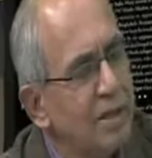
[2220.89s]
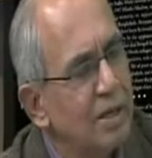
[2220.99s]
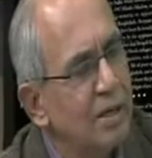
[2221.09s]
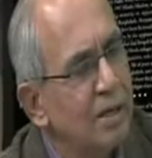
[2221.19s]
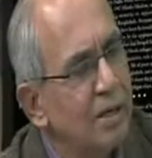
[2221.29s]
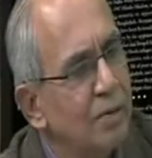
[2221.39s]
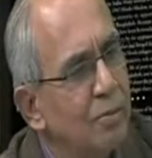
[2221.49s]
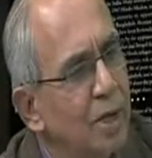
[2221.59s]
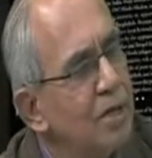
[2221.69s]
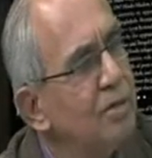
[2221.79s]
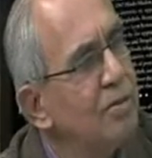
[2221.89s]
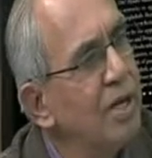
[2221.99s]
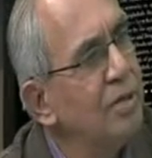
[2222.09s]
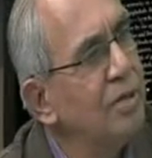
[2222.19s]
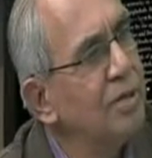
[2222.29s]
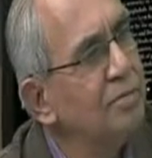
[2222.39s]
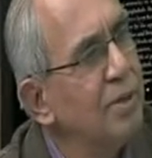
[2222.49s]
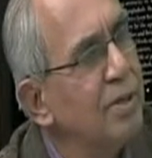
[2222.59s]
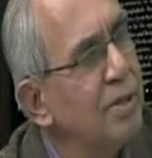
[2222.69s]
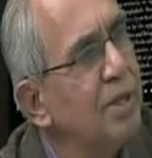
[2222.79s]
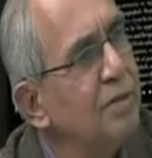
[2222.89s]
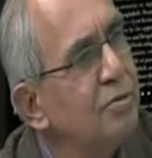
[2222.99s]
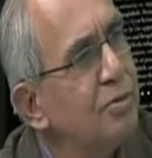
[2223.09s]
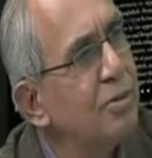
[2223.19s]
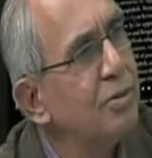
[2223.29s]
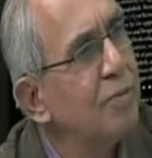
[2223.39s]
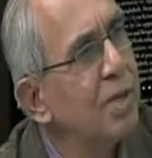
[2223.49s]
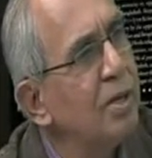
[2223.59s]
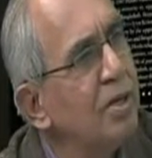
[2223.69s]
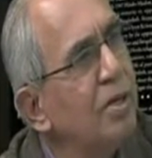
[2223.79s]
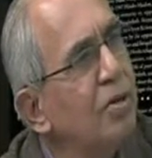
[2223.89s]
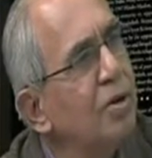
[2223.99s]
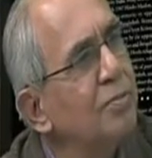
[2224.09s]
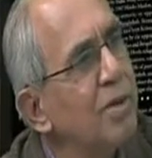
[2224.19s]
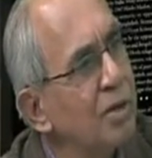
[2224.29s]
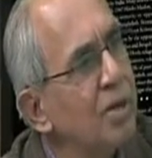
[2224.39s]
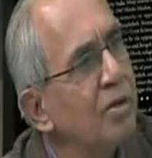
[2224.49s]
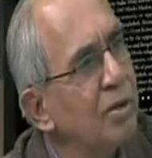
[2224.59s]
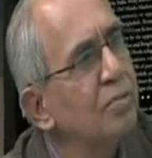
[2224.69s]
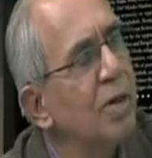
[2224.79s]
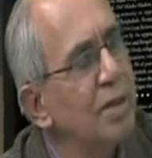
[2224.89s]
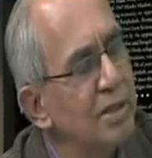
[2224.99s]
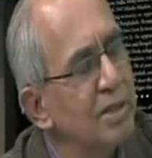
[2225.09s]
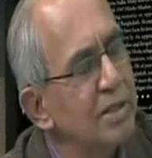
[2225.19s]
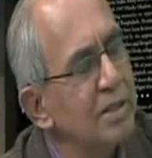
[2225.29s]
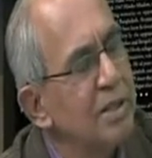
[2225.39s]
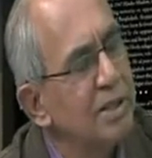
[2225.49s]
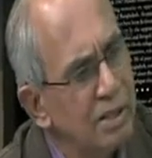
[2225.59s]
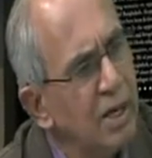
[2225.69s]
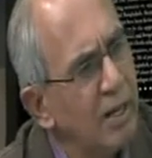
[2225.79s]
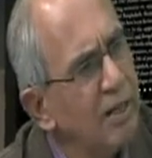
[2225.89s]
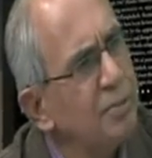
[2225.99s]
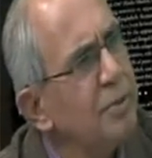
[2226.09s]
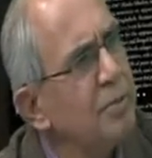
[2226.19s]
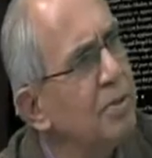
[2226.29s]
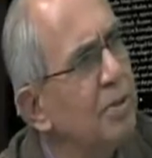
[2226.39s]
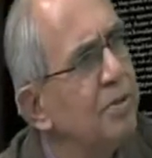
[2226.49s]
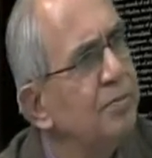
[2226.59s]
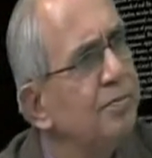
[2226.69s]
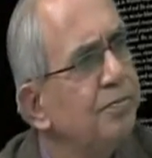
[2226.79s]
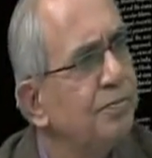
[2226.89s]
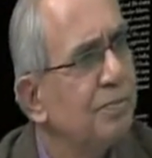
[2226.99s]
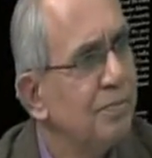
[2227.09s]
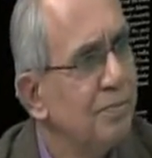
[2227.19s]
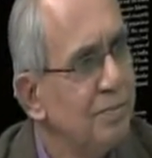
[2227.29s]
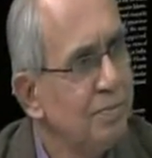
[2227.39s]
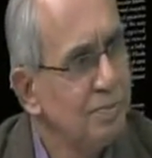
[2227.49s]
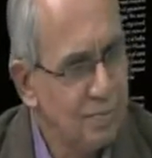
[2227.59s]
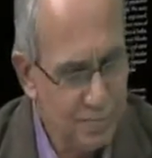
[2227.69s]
while trying to give relief to Hindu minority in North Bengal, not Bangladesh. Yeah. There are other people. So let me share a